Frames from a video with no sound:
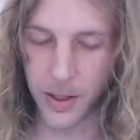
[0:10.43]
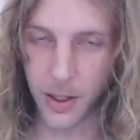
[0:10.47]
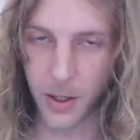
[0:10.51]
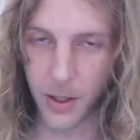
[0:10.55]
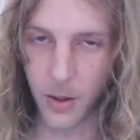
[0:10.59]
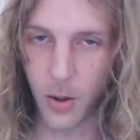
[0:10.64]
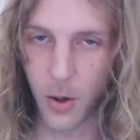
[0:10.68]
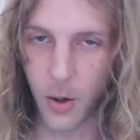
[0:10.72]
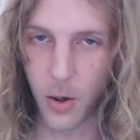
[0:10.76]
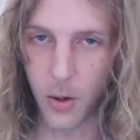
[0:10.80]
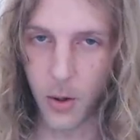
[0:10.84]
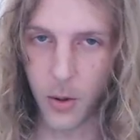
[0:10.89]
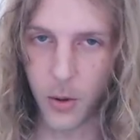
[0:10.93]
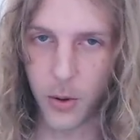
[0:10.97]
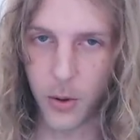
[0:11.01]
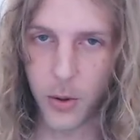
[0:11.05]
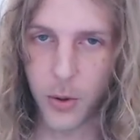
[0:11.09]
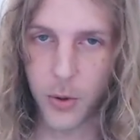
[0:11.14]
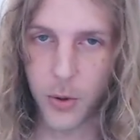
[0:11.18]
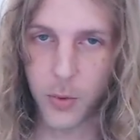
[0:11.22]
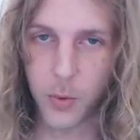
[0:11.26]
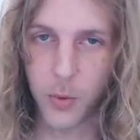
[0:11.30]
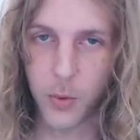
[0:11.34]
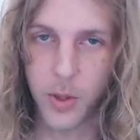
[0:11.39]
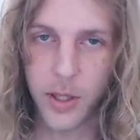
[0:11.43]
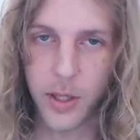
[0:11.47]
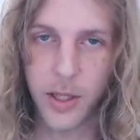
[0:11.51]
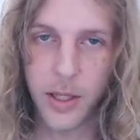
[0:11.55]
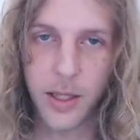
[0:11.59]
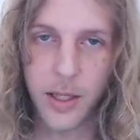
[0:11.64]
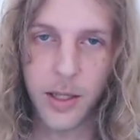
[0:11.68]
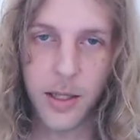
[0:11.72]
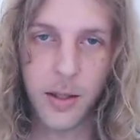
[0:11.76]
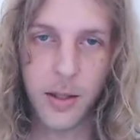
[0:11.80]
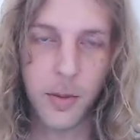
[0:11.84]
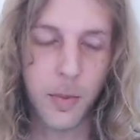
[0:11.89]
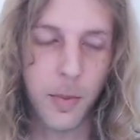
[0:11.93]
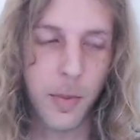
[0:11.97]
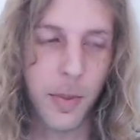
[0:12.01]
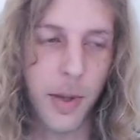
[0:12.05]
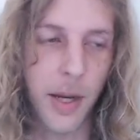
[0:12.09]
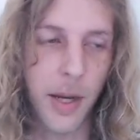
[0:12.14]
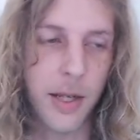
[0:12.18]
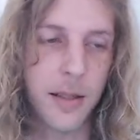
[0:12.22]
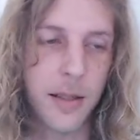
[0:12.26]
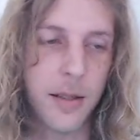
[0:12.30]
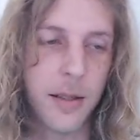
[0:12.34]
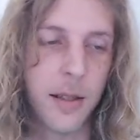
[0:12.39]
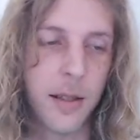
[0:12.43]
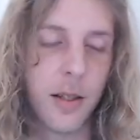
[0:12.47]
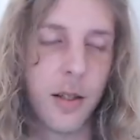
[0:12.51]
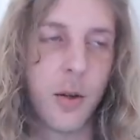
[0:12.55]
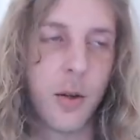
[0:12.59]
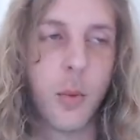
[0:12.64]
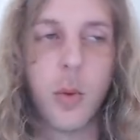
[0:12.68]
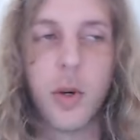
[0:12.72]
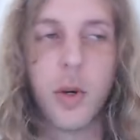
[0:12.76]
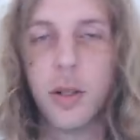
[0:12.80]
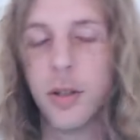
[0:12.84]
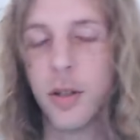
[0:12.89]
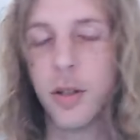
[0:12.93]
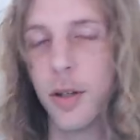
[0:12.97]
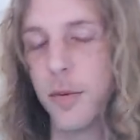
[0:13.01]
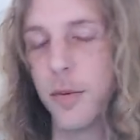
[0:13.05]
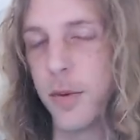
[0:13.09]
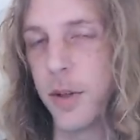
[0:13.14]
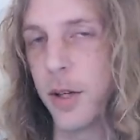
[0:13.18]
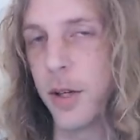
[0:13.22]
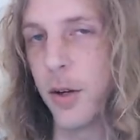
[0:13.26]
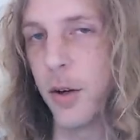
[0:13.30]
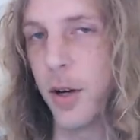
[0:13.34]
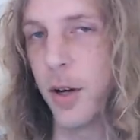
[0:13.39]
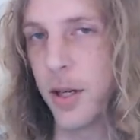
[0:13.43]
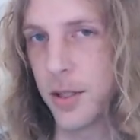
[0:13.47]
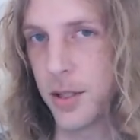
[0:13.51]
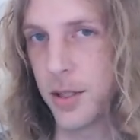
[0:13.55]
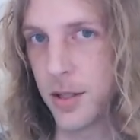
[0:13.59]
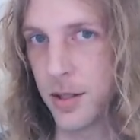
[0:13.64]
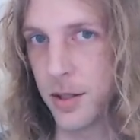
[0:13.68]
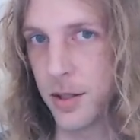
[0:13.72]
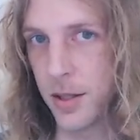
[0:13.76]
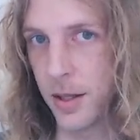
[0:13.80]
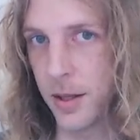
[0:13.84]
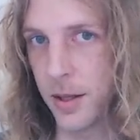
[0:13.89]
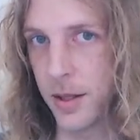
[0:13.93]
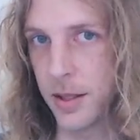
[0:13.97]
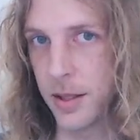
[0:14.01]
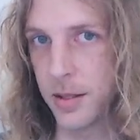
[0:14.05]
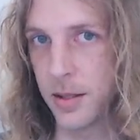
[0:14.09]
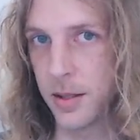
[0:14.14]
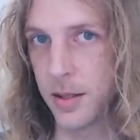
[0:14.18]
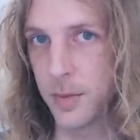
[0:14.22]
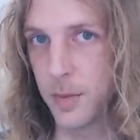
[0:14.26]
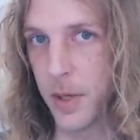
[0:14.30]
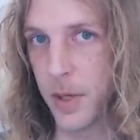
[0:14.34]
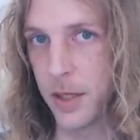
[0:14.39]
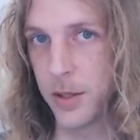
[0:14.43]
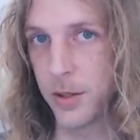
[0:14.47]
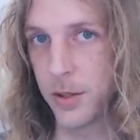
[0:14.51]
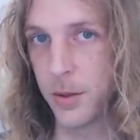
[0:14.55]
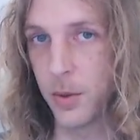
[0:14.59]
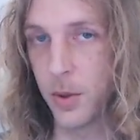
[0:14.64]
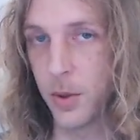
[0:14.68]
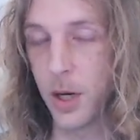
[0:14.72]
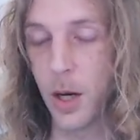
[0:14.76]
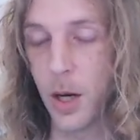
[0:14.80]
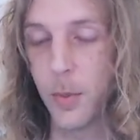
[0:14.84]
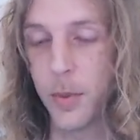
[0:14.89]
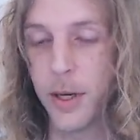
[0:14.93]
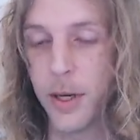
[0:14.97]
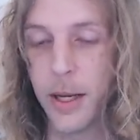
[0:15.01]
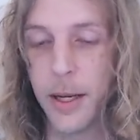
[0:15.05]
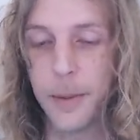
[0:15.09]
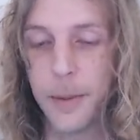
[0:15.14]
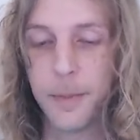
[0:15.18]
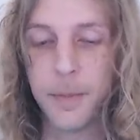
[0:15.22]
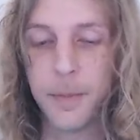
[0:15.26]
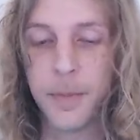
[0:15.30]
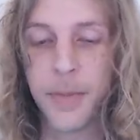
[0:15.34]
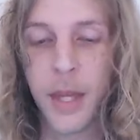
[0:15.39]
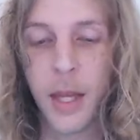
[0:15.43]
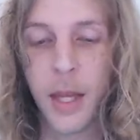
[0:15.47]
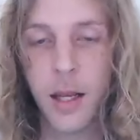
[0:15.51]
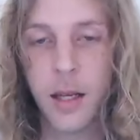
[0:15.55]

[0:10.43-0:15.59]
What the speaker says: there are three basic wheel configurations that this is made to accommodate.